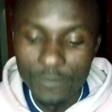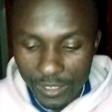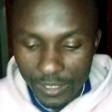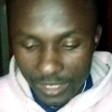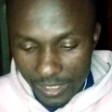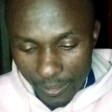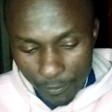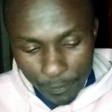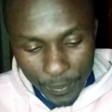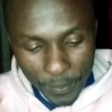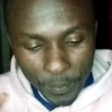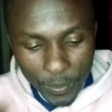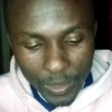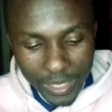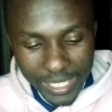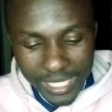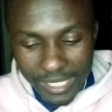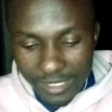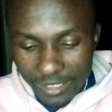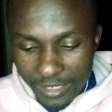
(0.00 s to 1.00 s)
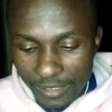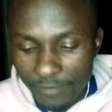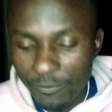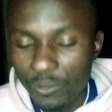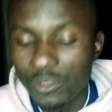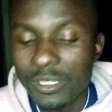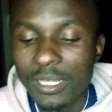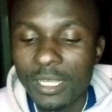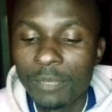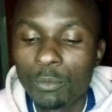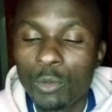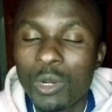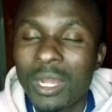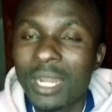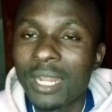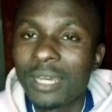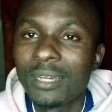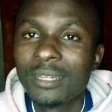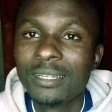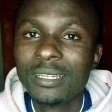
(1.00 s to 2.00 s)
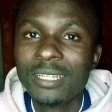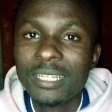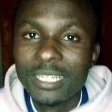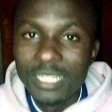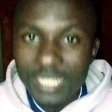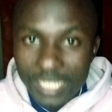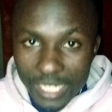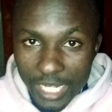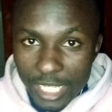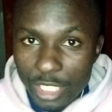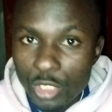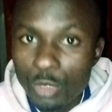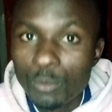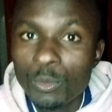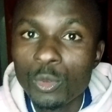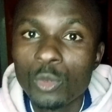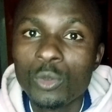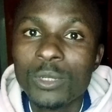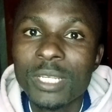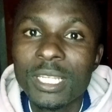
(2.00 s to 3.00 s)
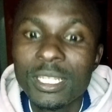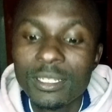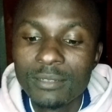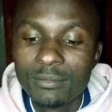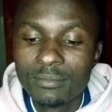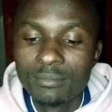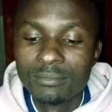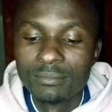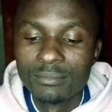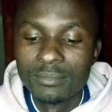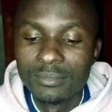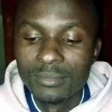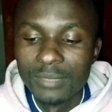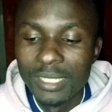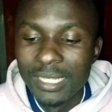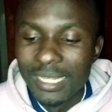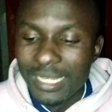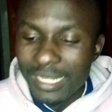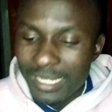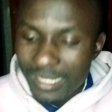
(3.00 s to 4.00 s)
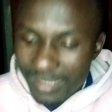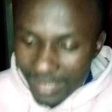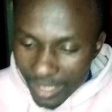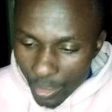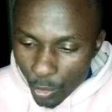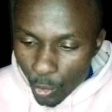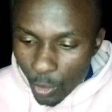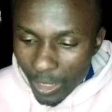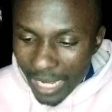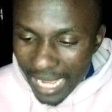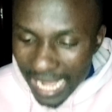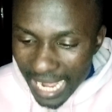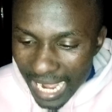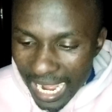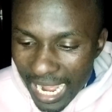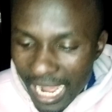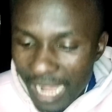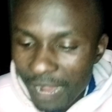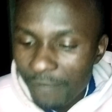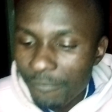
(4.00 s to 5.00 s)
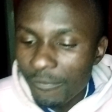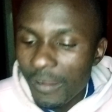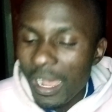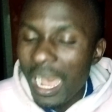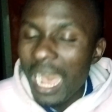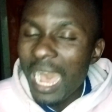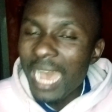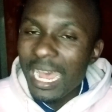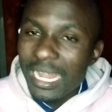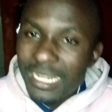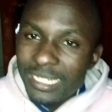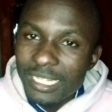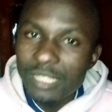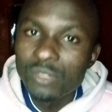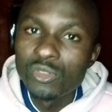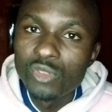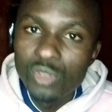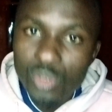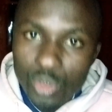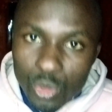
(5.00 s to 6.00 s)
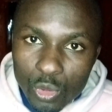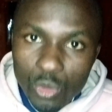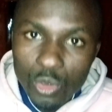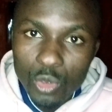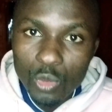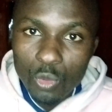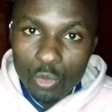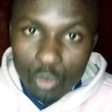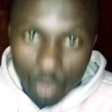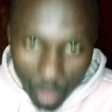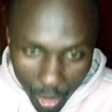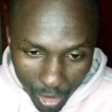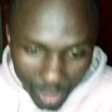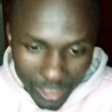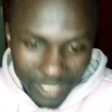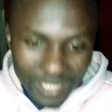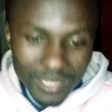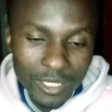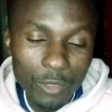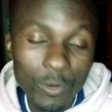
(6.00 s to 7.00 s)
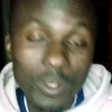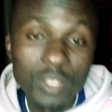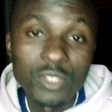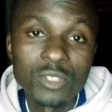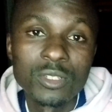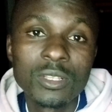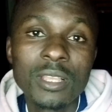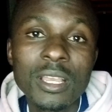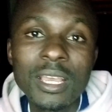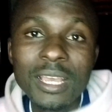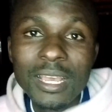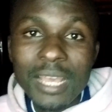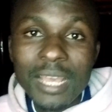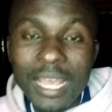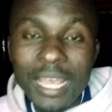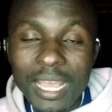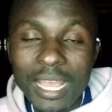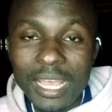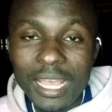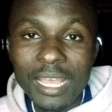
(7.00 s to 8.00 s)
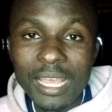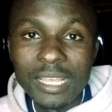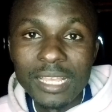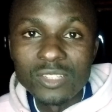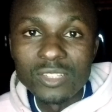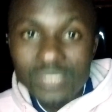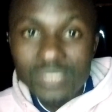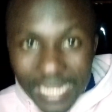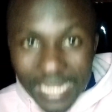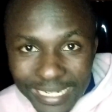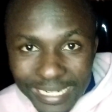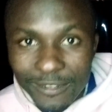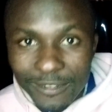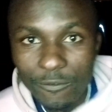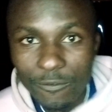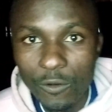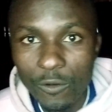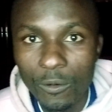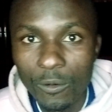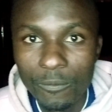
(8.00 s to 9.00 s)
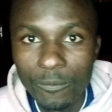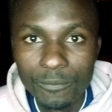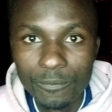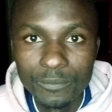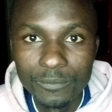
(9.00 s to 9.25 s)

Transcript: for example, people like Kivuta Kibwana, Kiraitu Murungi, they could have understood what they were uh, standing for.